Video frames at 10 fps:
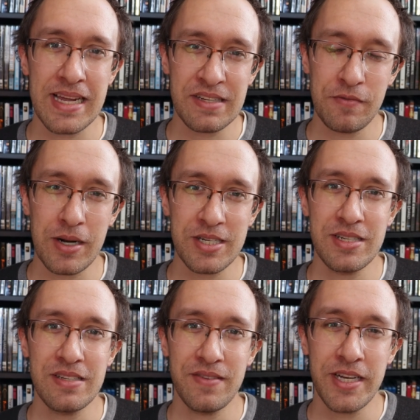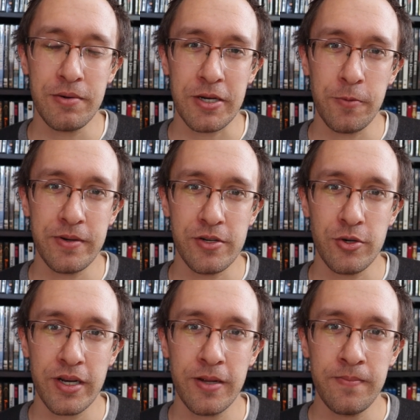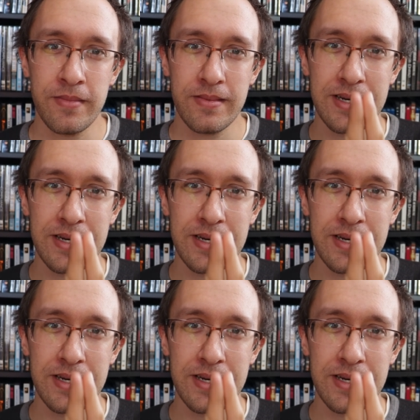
Thanks for watching this video, I hope you enjoyed it,